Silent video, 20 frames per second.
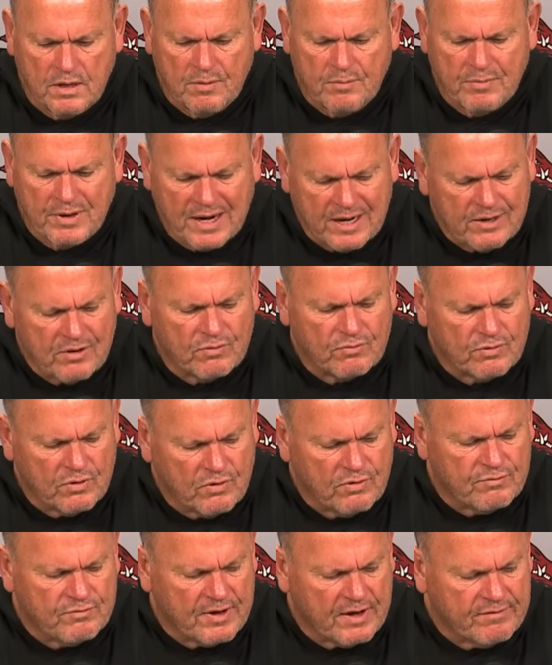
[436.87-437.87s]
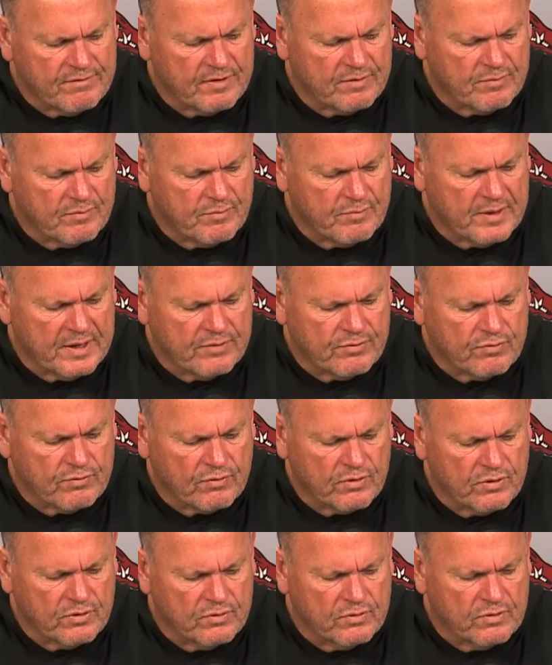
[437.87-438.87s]
but I don't know if I've ever been
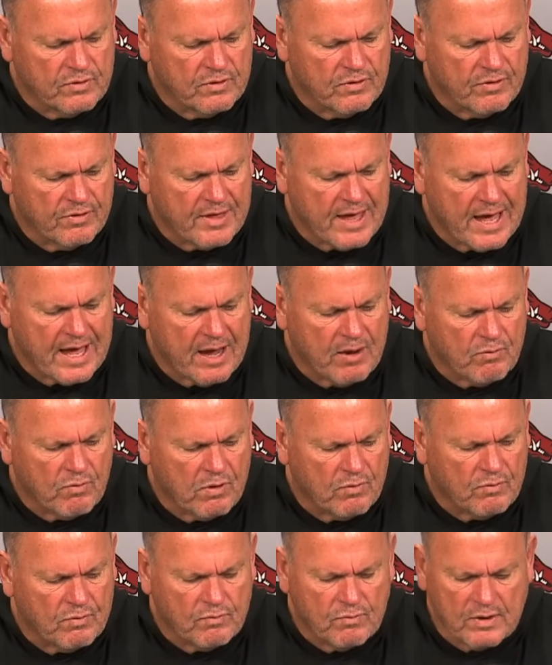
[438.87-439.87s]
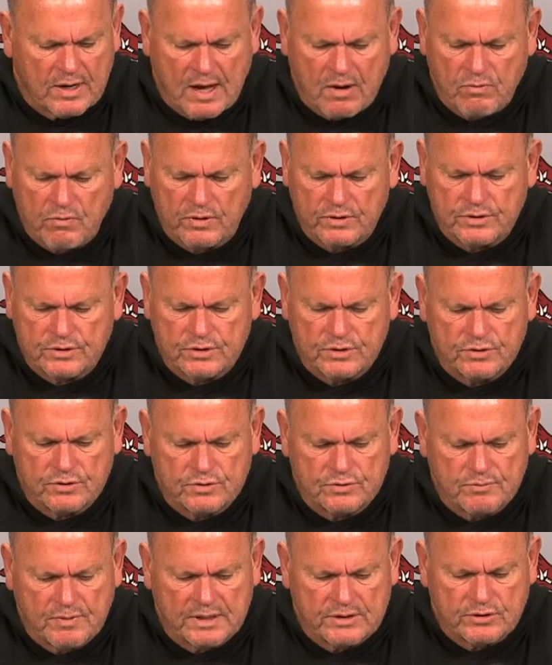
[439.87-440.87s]
through that. What, what I wanted to do
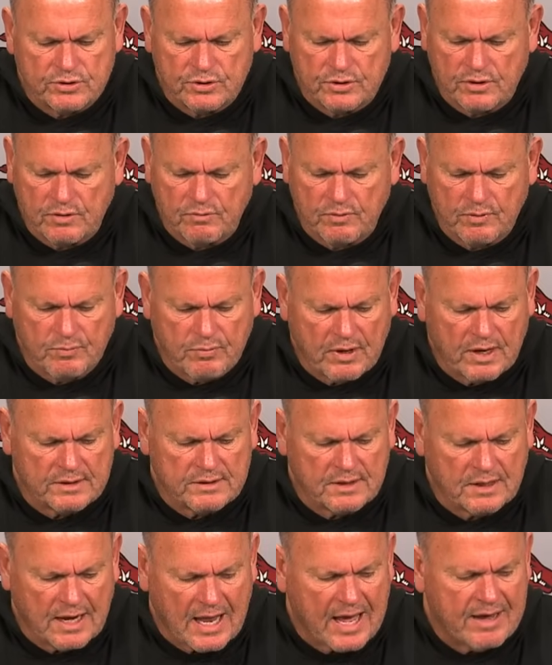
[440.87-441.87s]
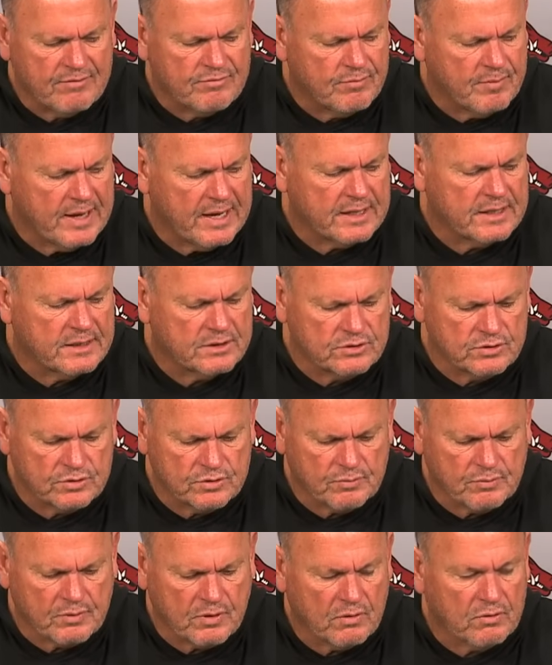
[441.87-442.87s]
is make sure that we brought the life back into the
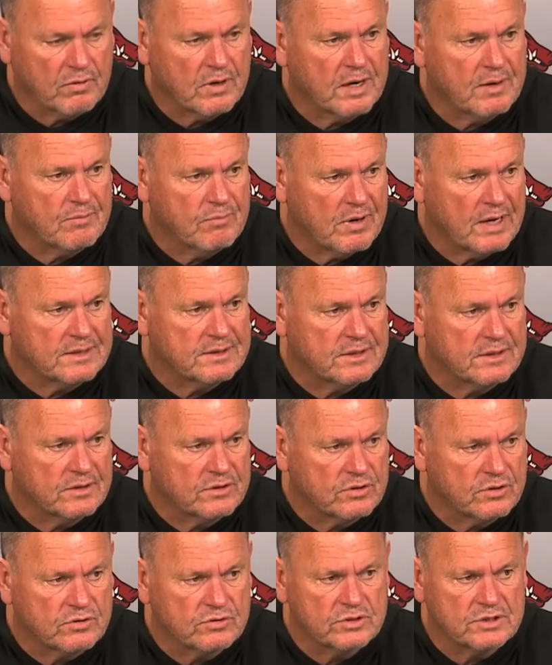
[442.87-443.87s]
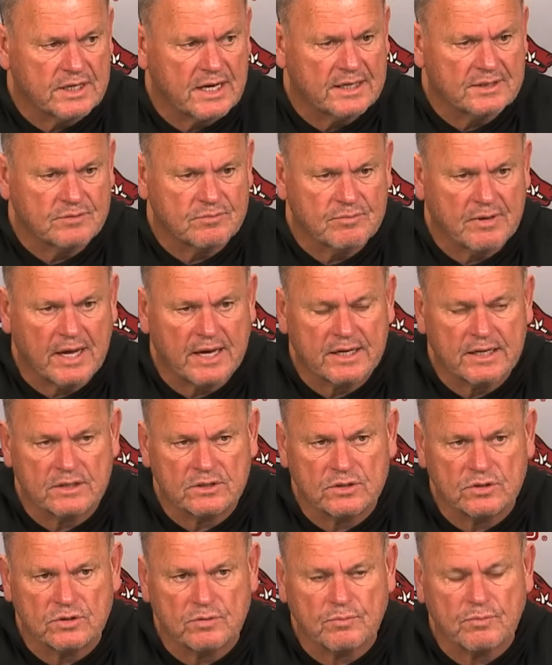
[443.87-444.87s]
program, brought the enthusiasm back
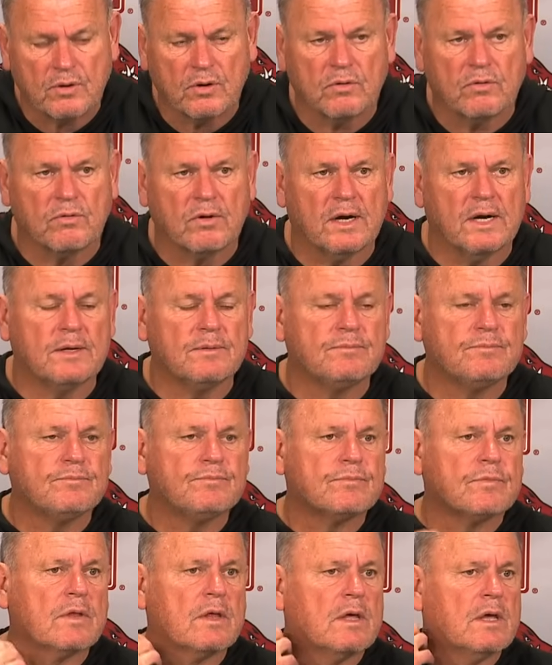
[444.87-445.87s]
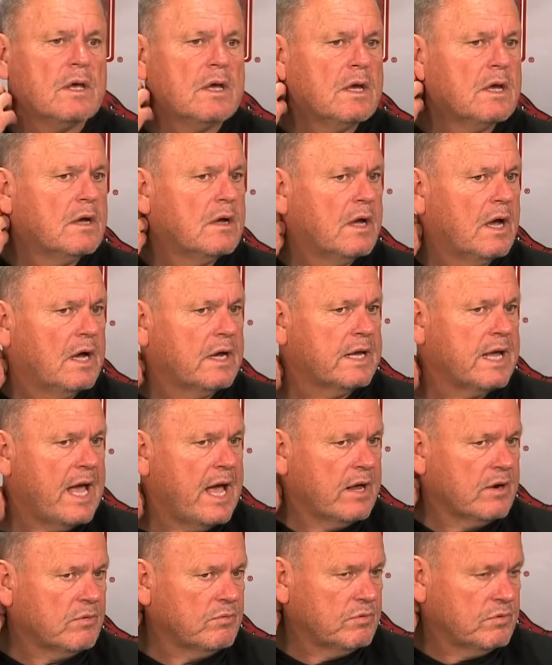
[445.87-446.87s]
into the program,
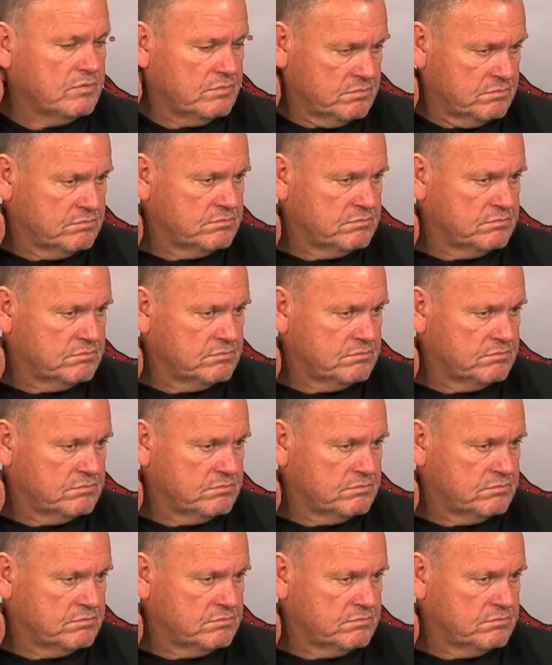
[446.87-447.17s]
accountable,